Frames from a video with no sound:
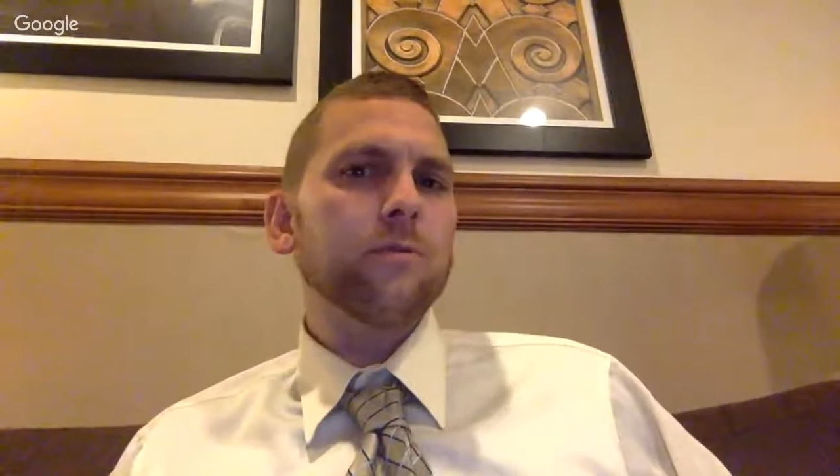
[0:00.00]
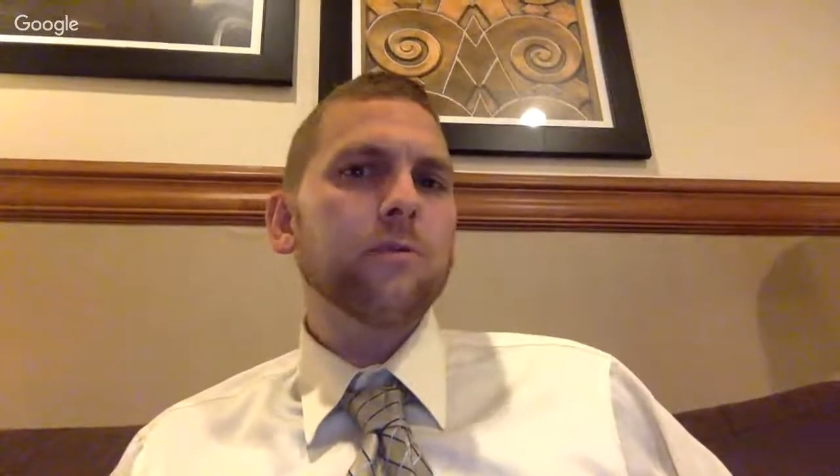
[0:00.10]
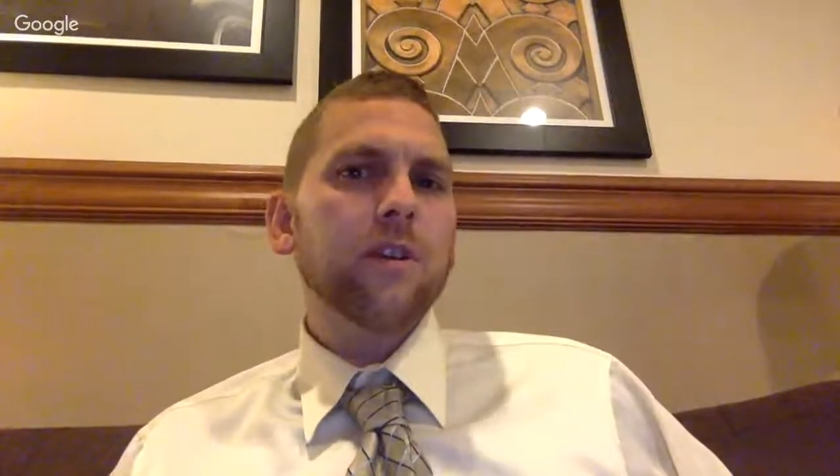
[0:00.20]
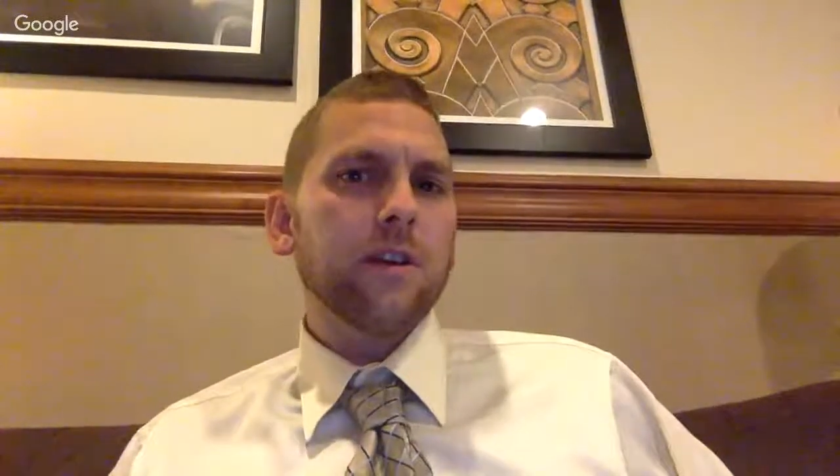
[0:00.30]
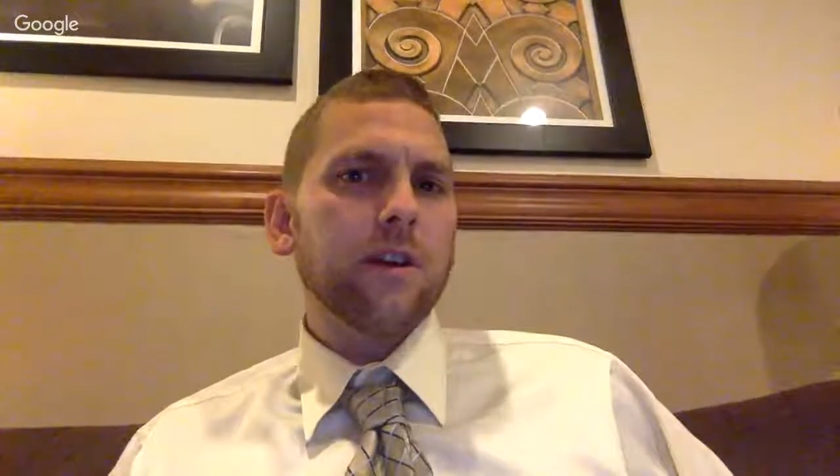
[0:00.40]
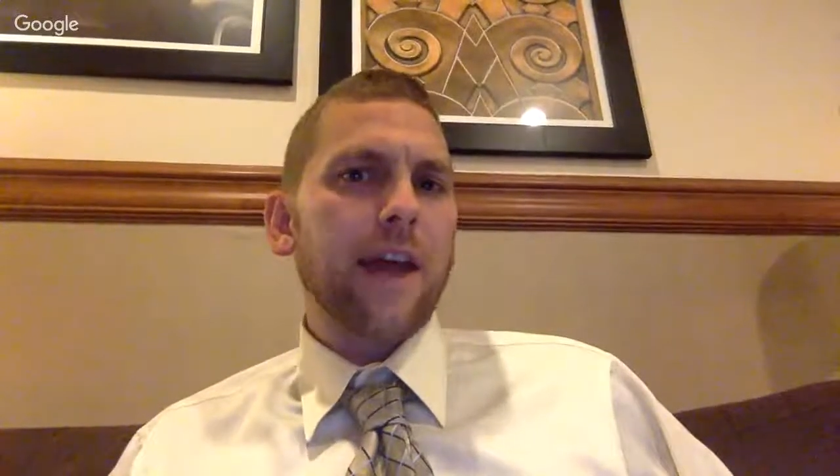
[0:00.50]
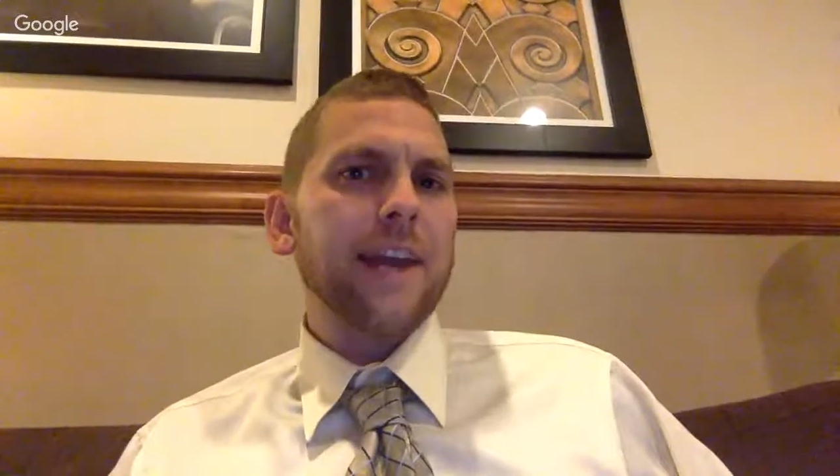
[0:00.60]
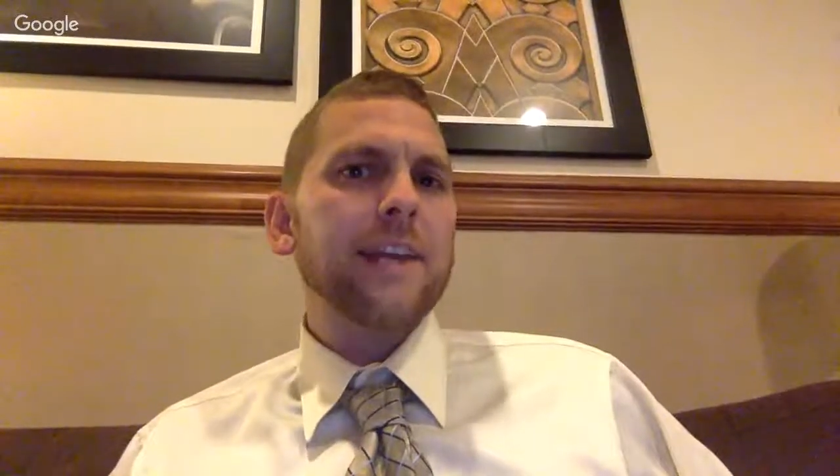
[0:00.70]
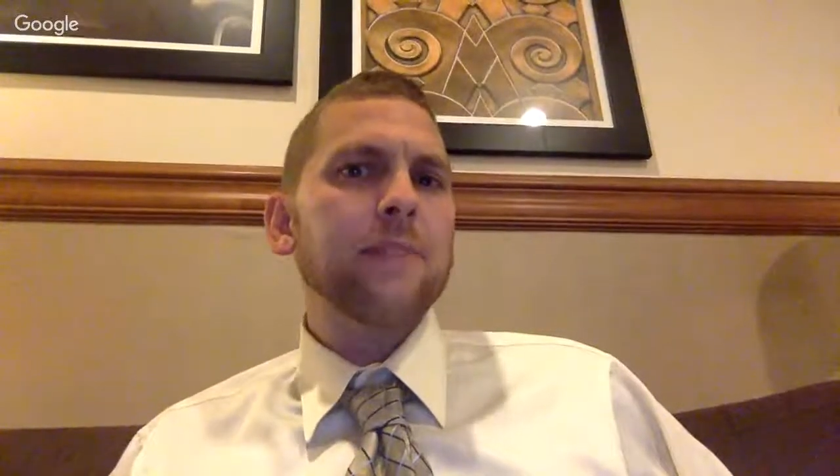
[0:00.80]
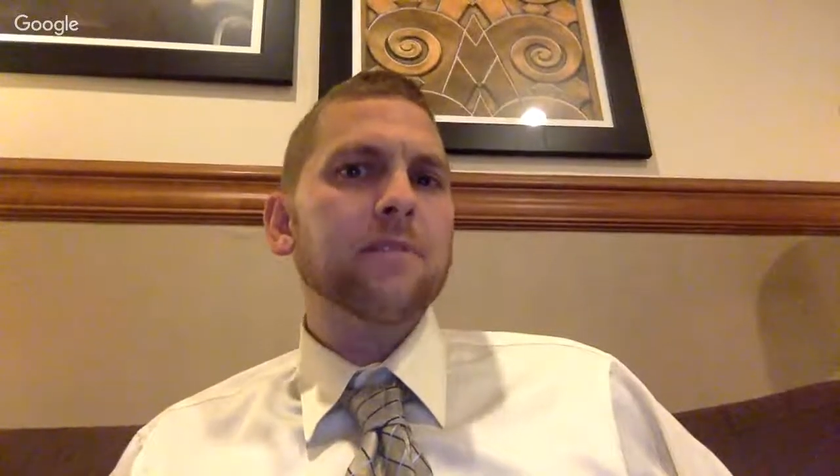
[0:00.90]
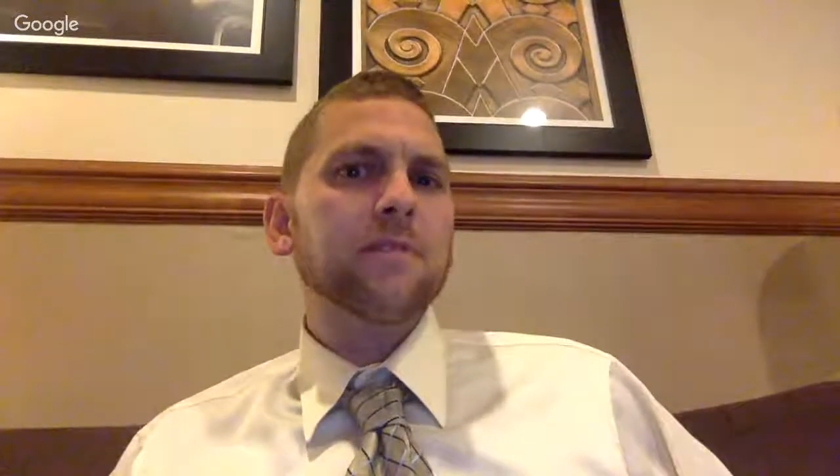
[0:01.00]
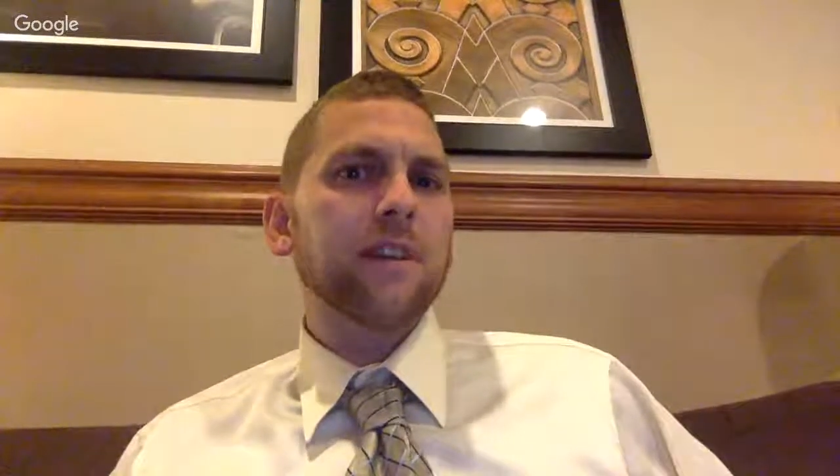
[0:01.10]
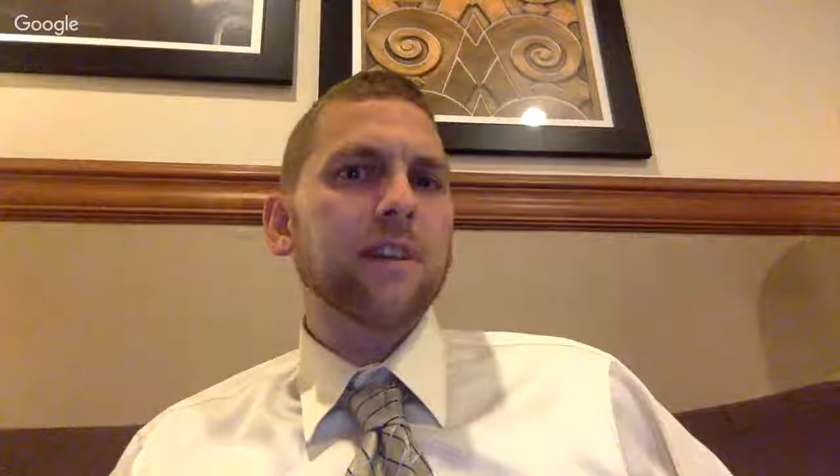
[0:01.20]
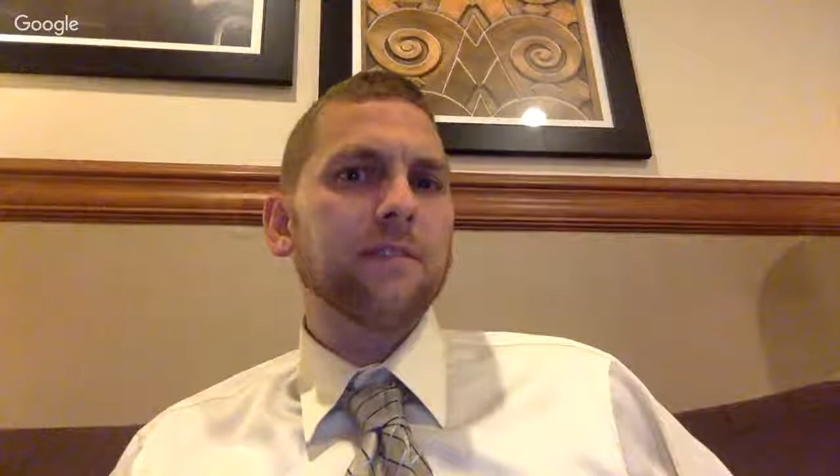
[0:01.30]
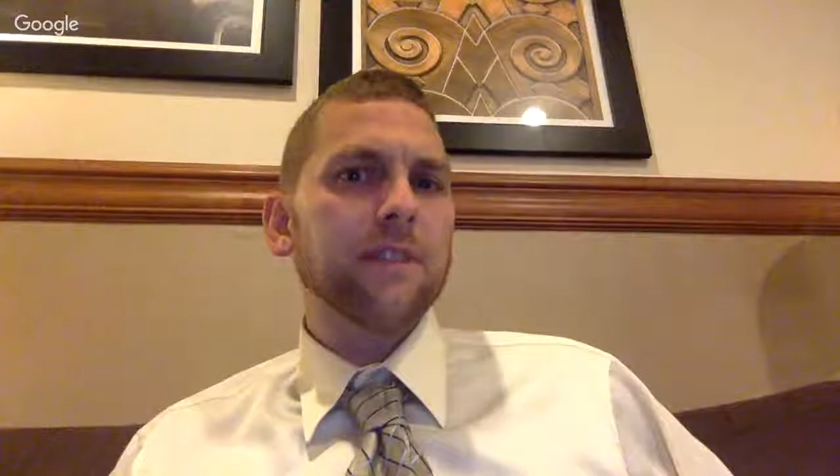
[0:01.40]
to do
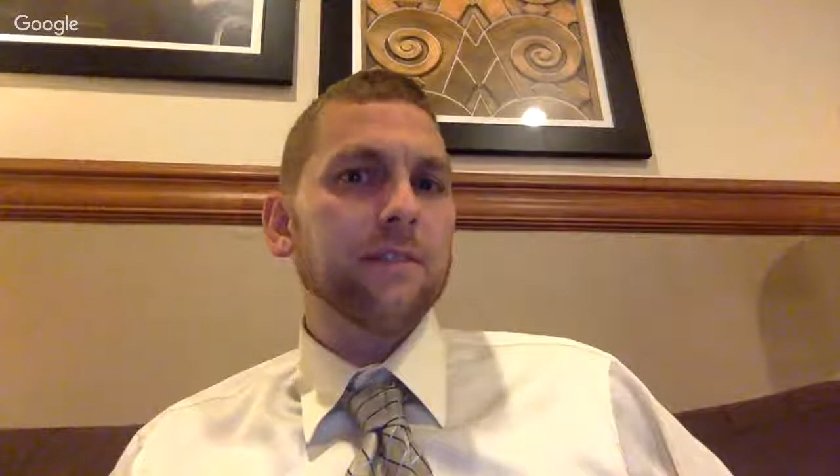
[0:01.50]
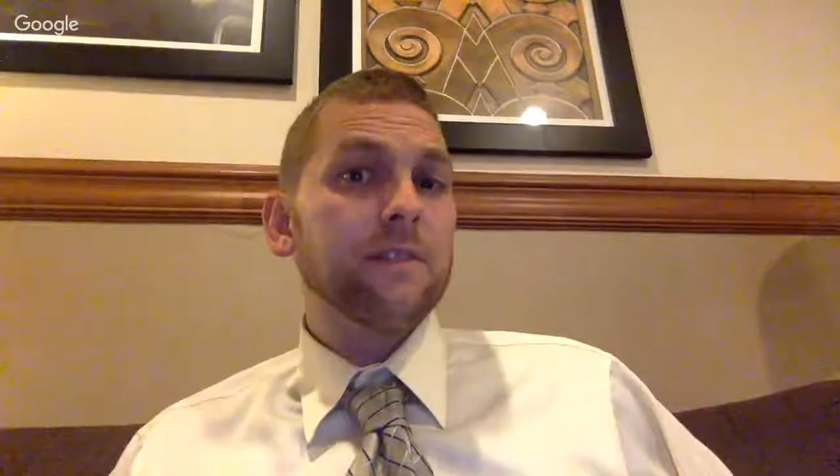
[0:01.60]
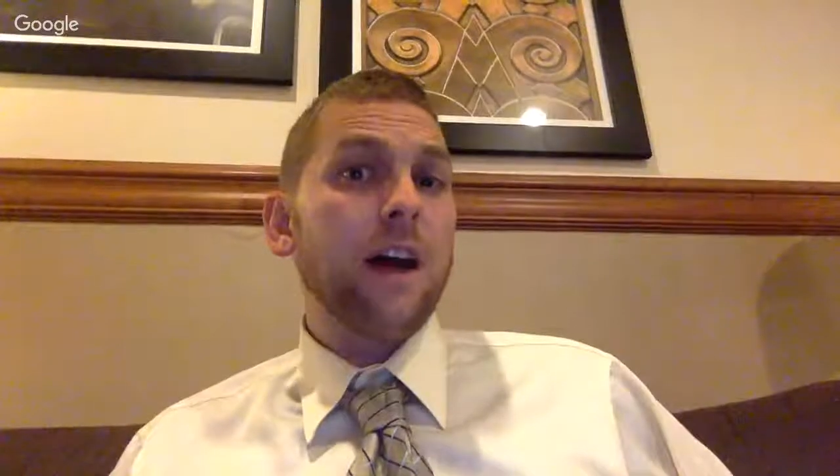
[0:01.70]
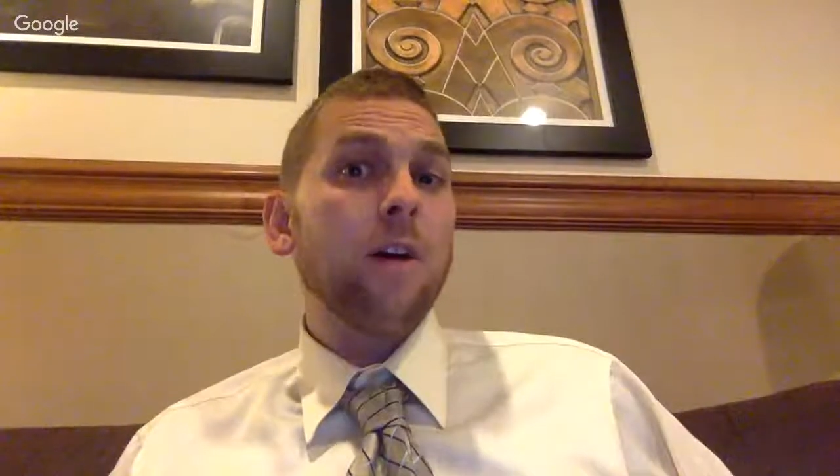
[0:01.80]
90% of it,